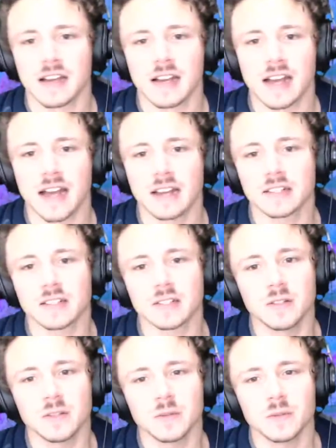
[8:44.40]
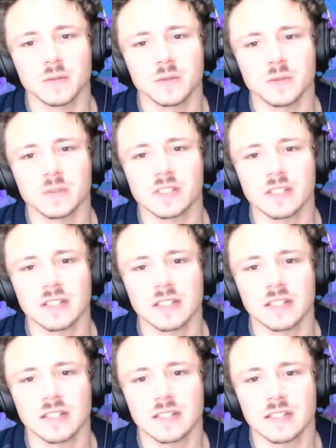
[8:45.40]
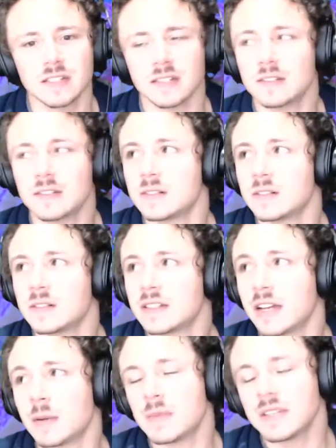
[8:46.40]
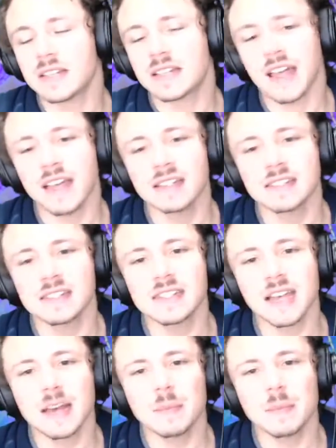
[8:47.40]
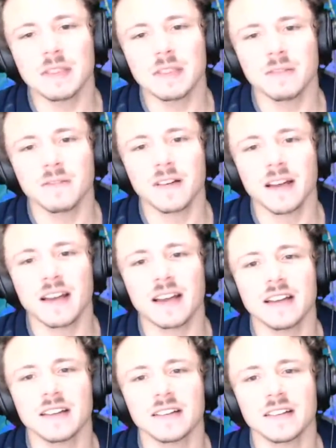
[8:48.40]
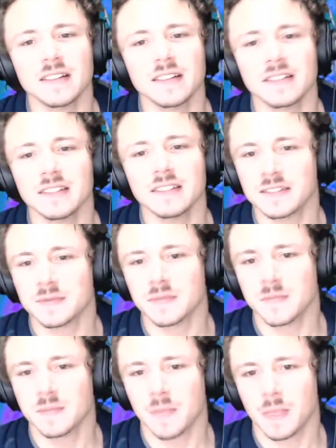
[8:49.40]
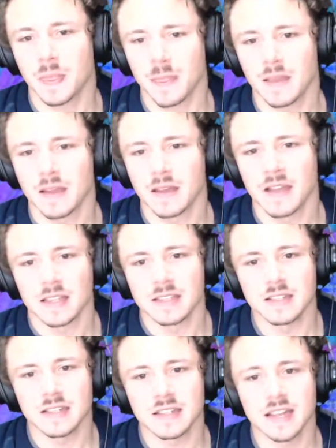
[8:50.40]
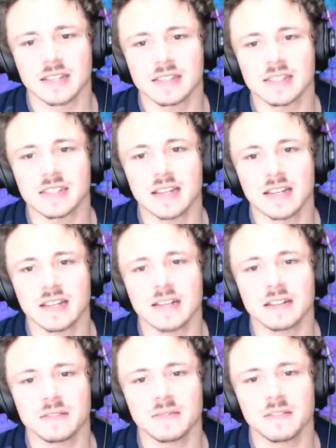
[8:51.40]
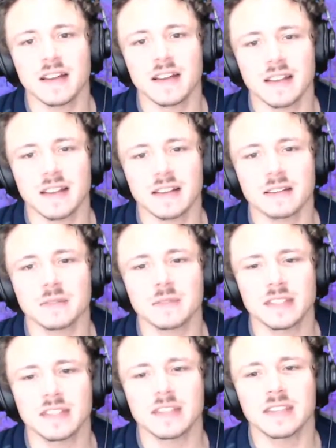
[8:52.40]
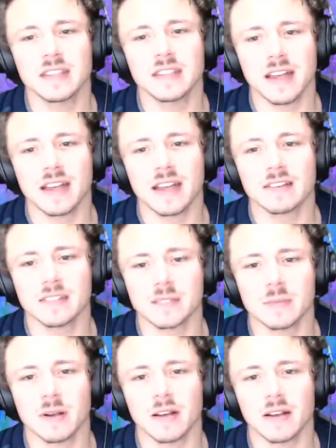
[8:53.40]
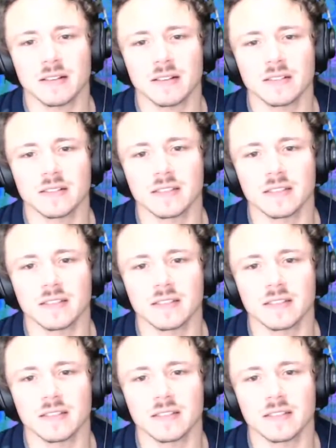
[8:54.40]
I could use a little help. You can't stop the fire, you can't start a fire without a spark.